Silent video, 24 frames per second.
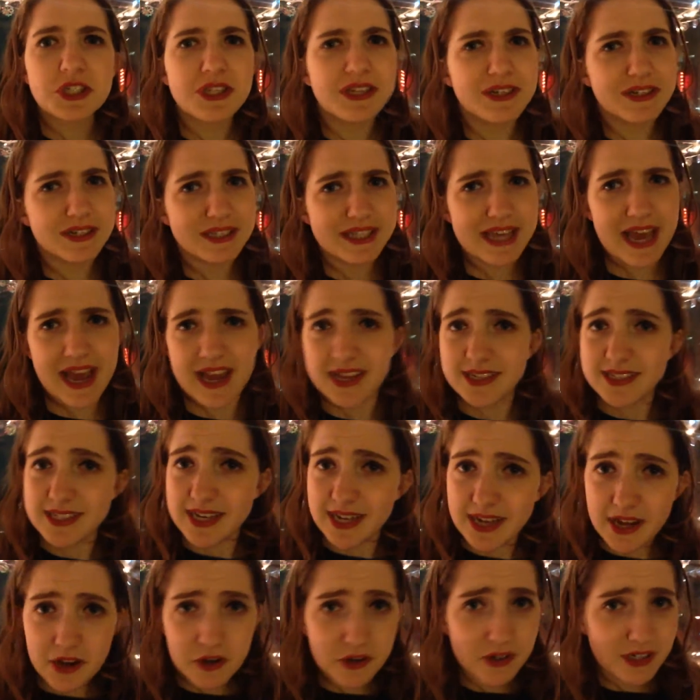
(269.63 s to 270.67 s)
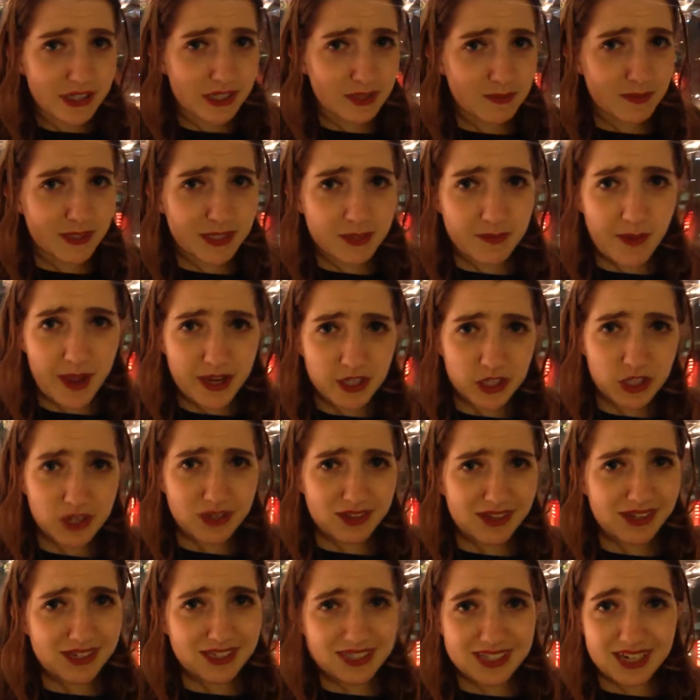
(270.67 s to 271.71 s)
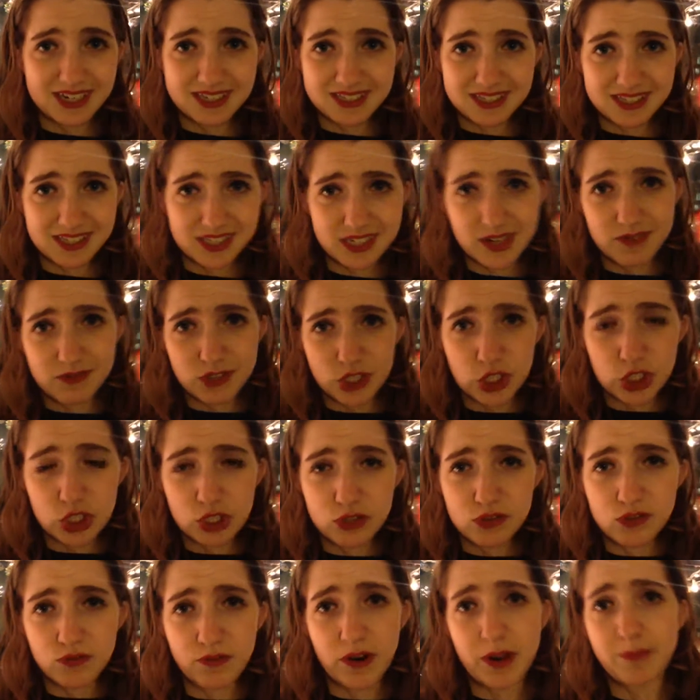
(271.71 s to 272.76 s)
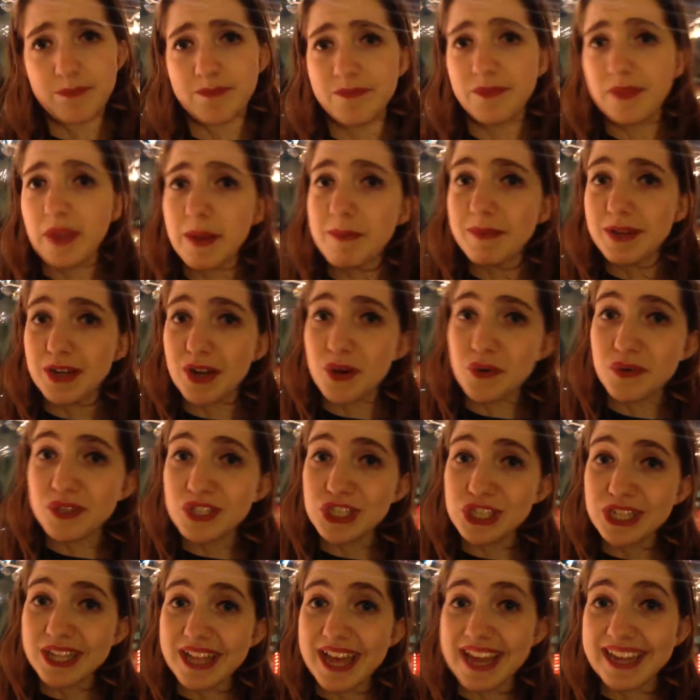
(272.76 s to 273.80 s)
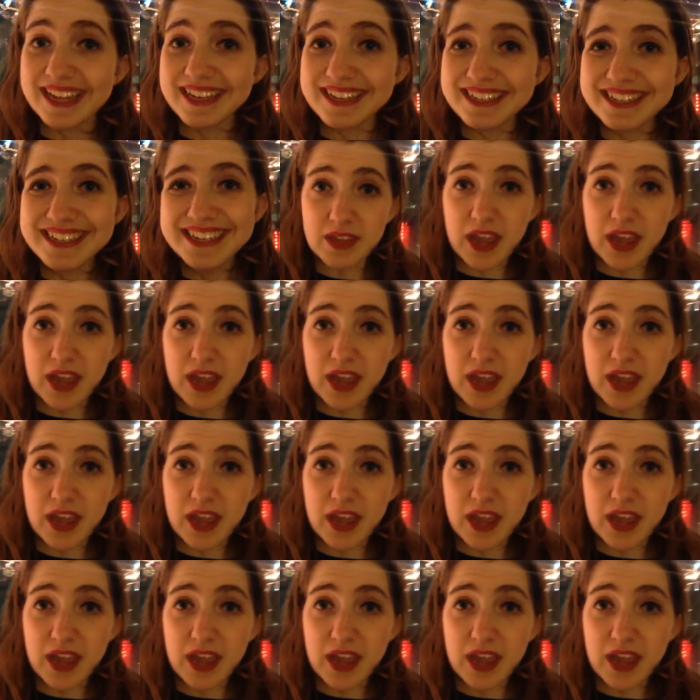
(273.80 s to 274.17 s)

there's the SNL Christmas special, there's tons of stuff to choose from. Let me know what you like.